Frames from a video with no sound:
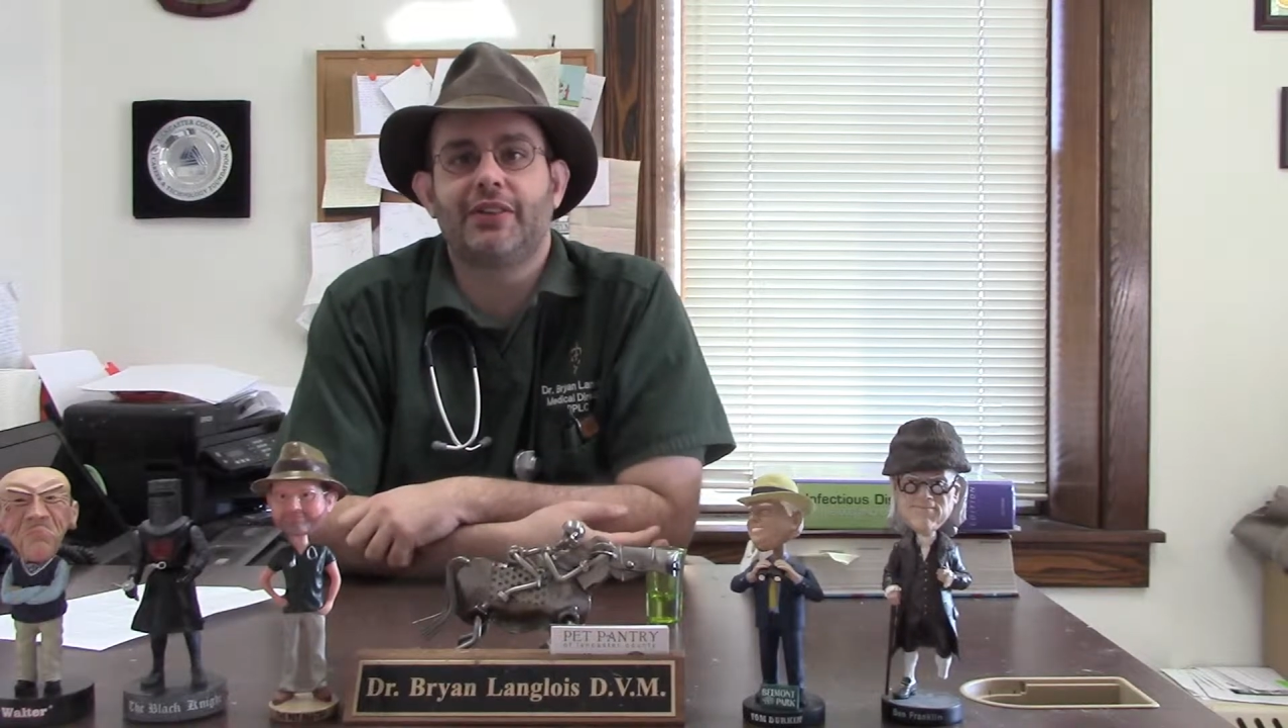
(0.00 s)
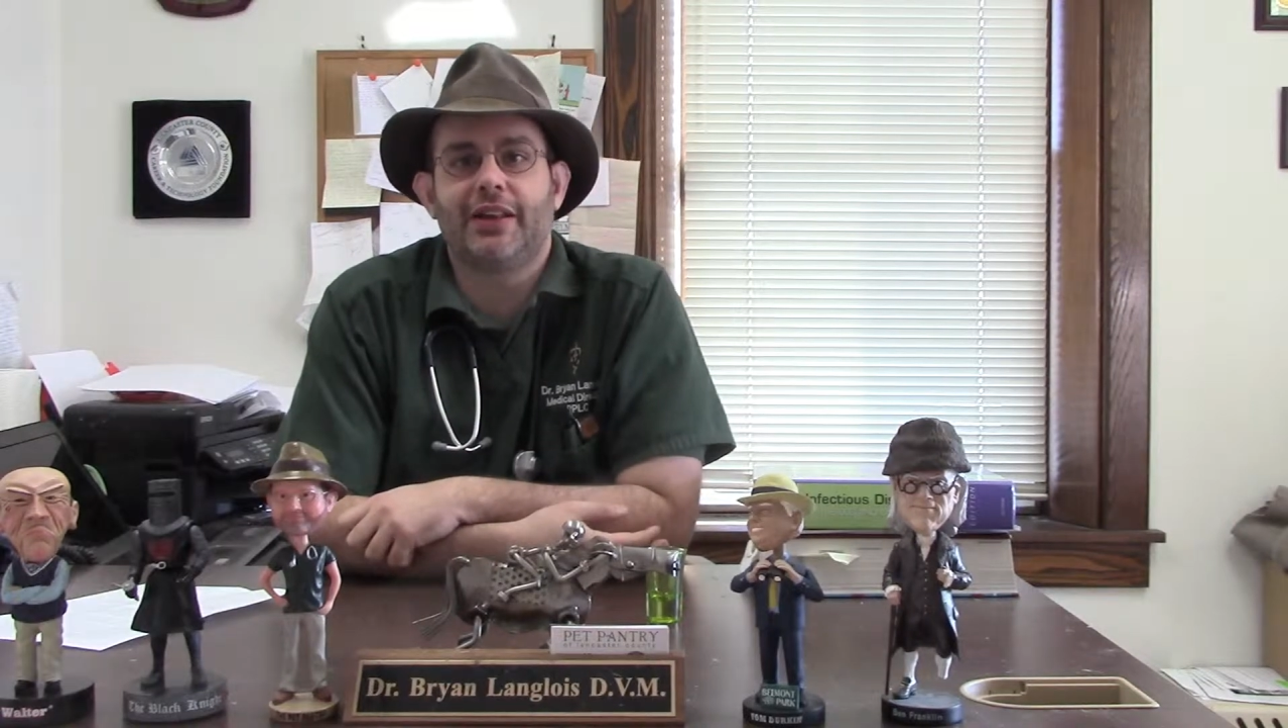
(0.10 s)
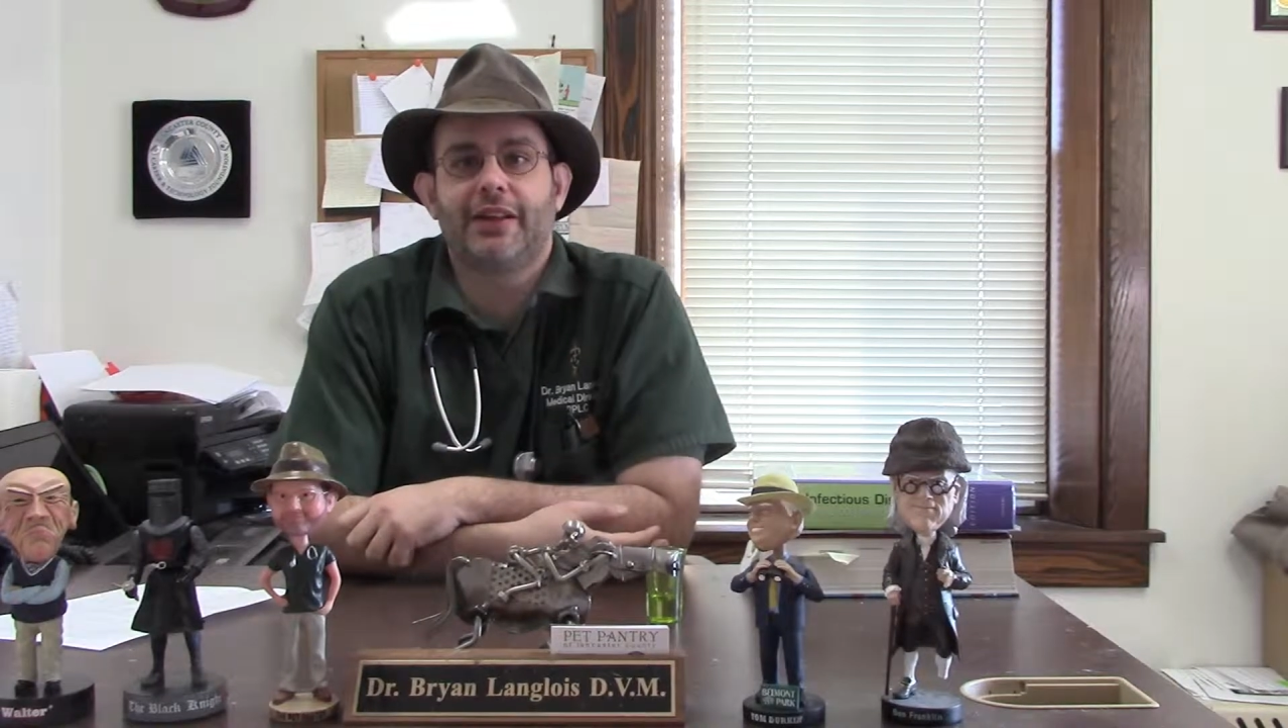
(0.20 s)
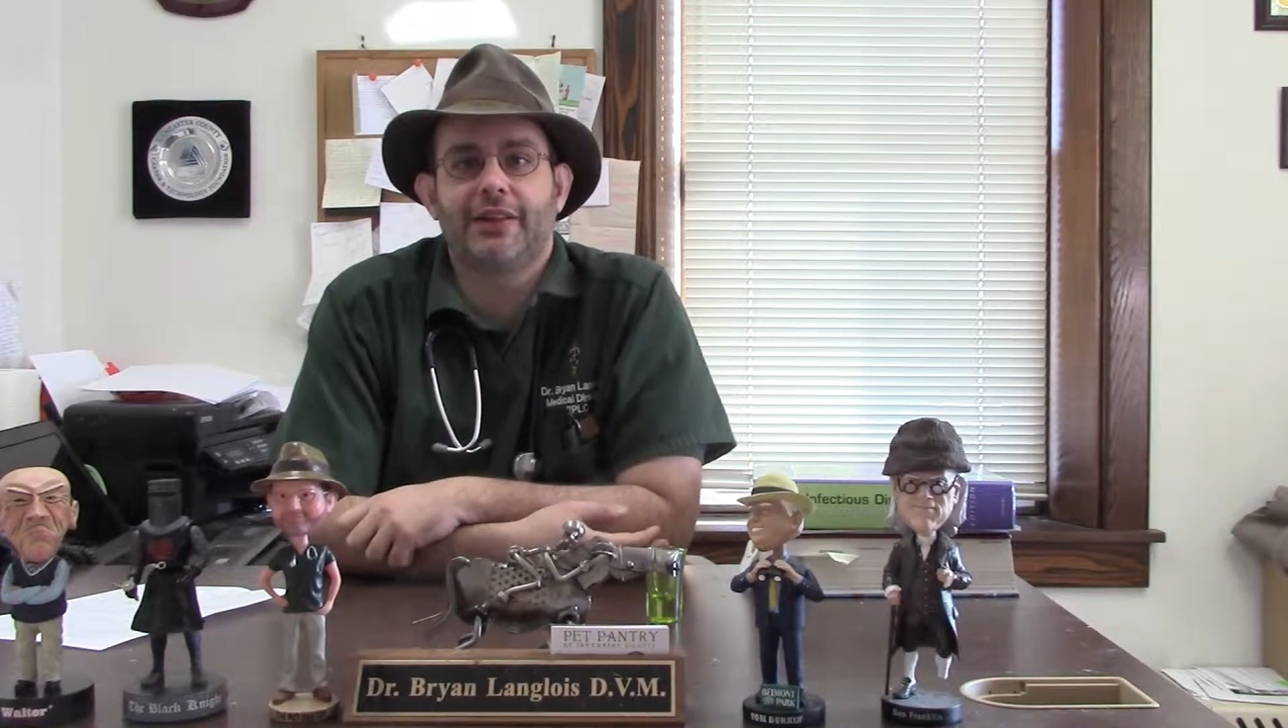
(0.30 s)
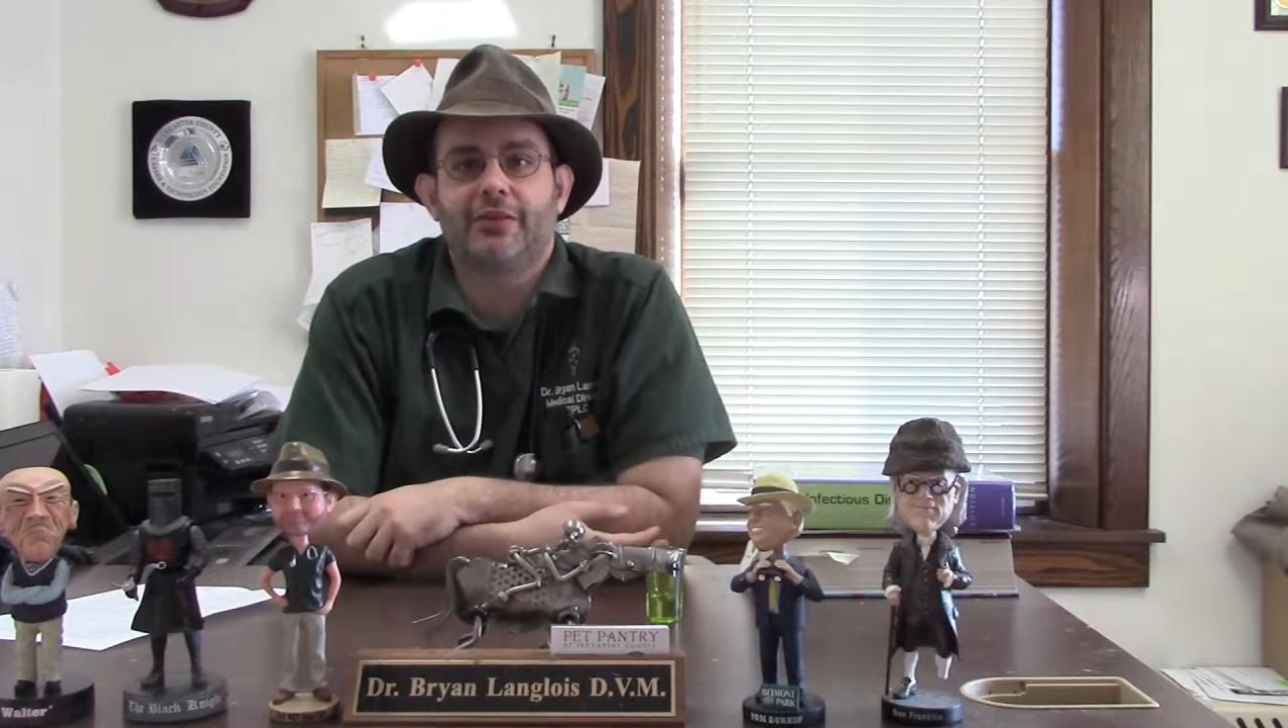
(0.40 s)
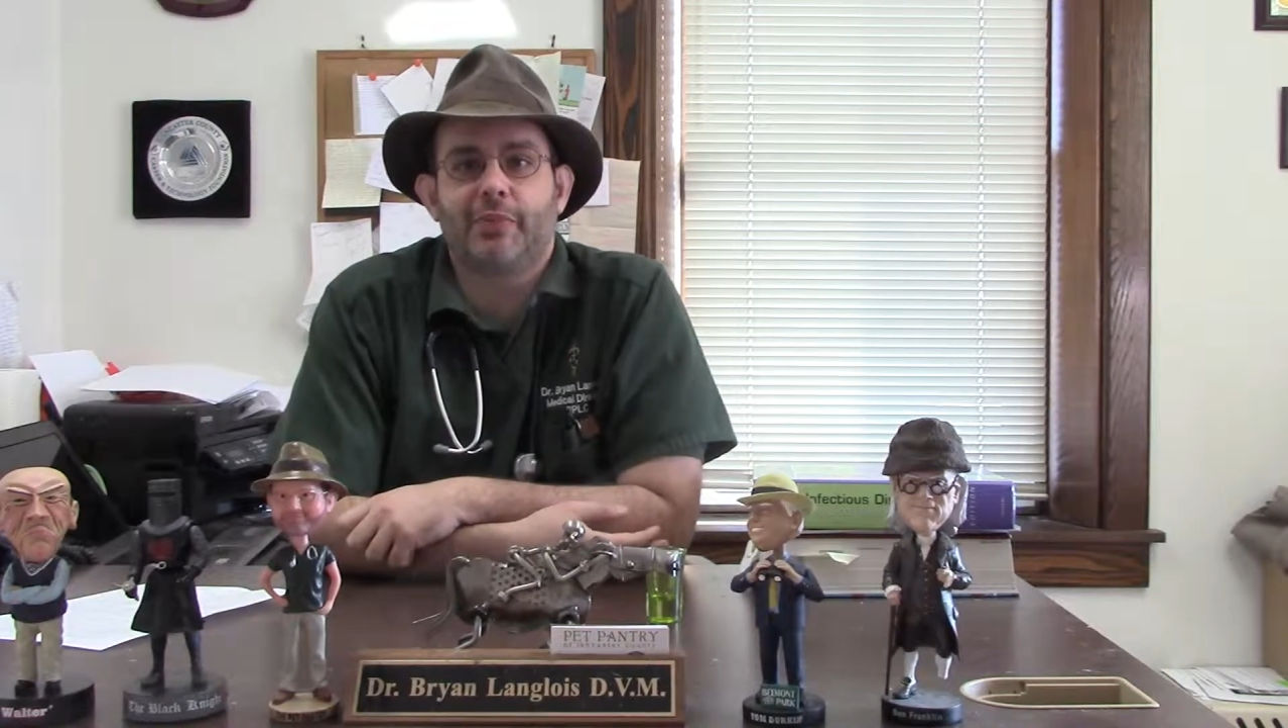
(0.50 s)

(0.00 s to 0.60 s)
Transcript: this